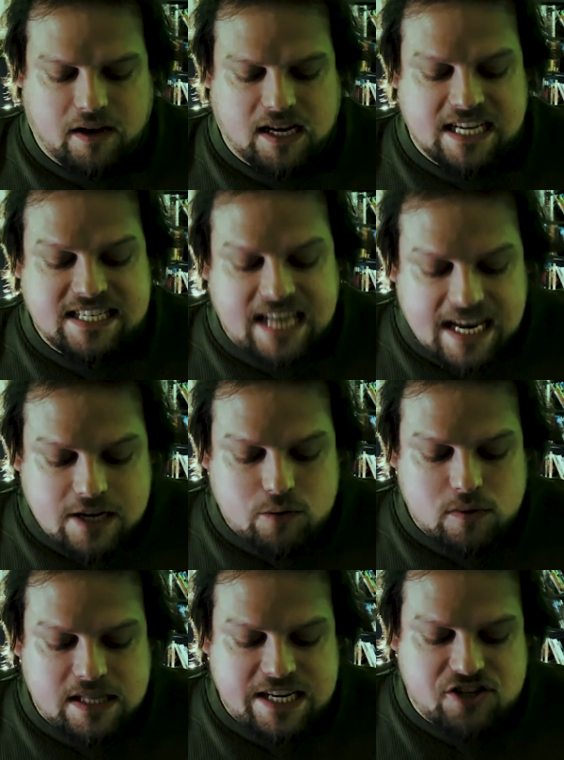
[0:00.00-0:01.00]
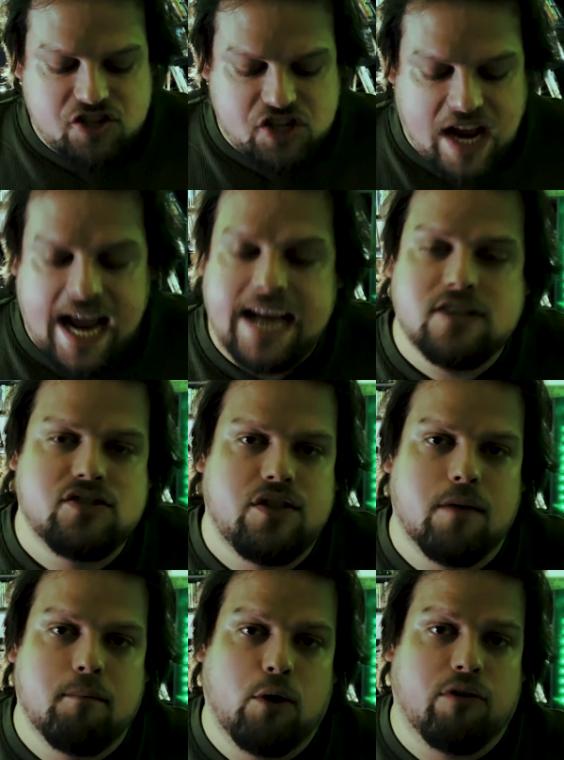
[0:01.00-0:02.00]
continually changed the
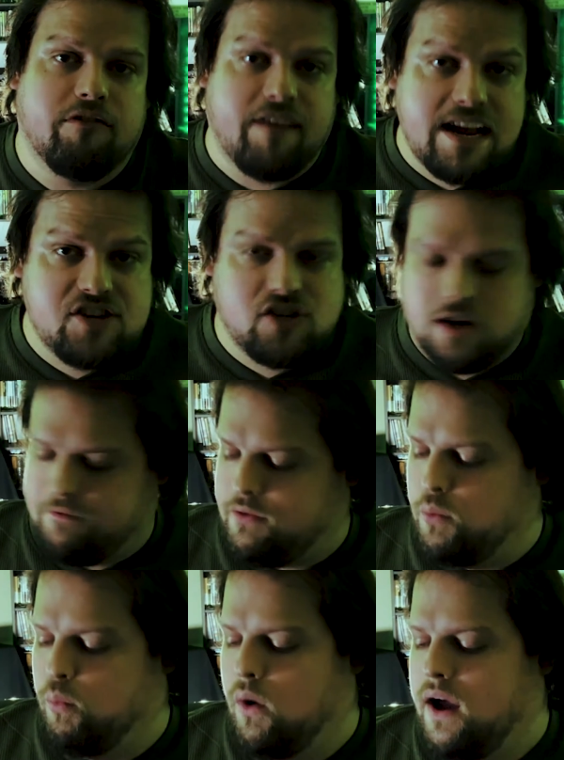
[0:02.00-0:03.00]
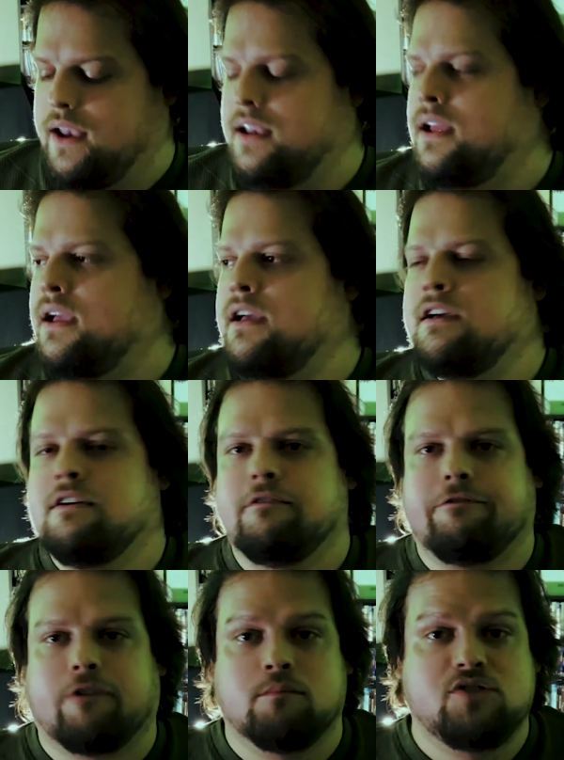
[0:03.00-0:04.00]
motivation of the one
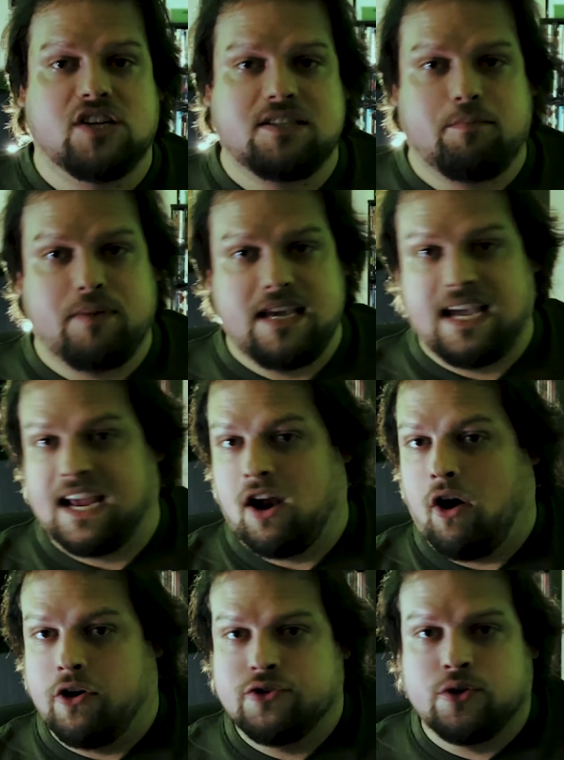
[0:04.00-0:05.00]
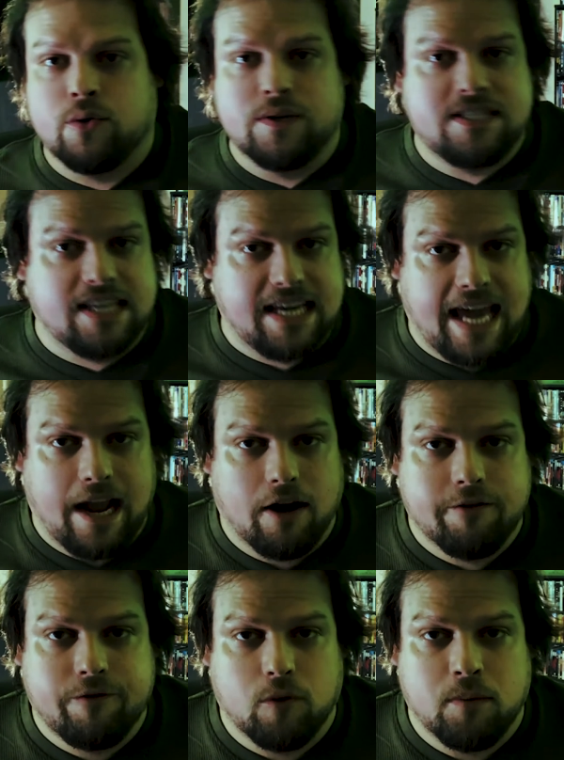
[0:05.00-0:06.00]
from just being an altruistic care
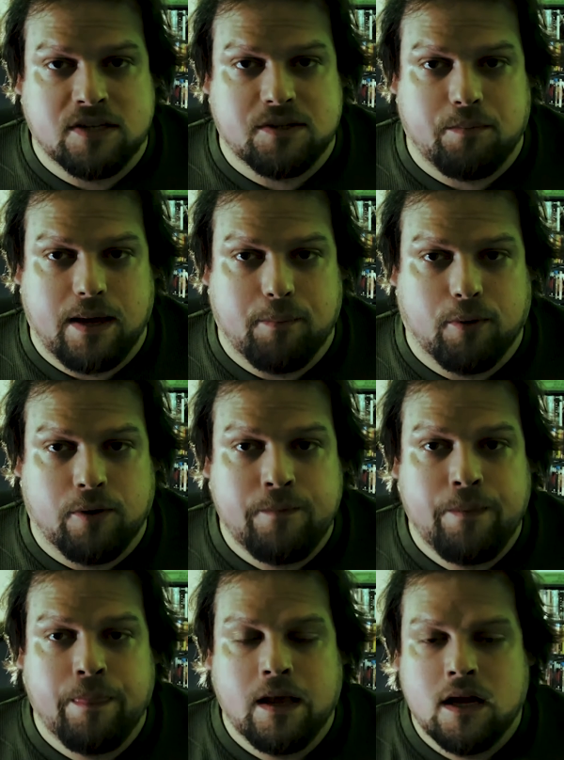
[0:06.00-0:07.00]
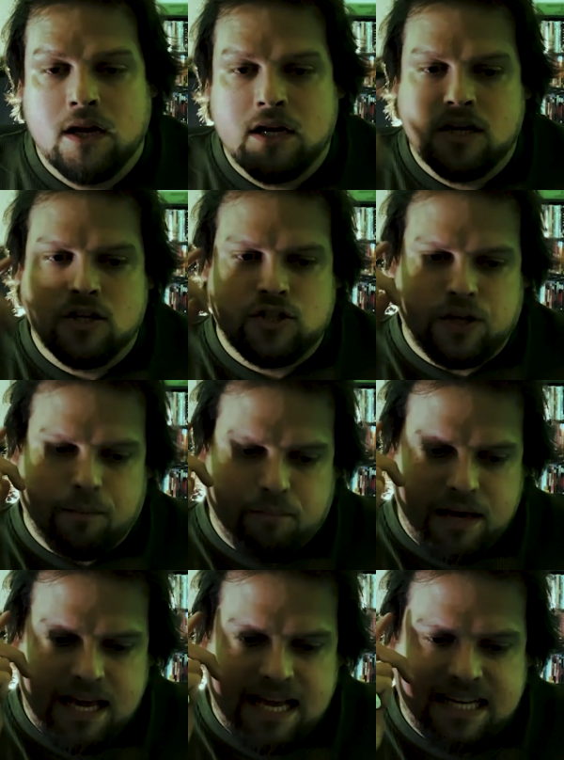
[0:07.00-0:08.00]
for a bunch of people to
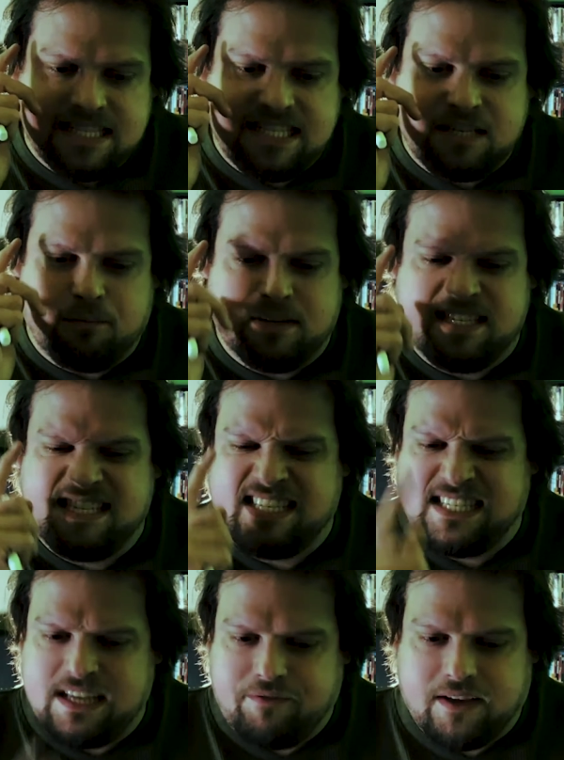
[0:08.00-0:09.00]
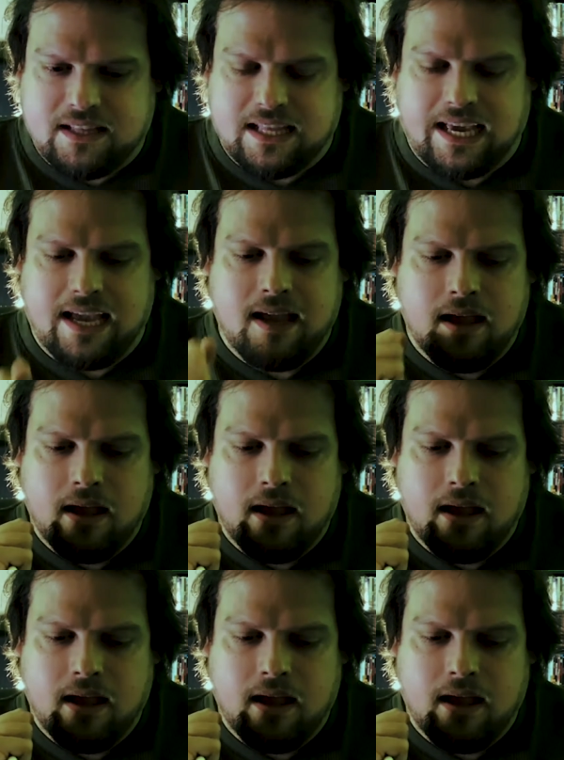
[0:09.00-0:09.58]
being specifically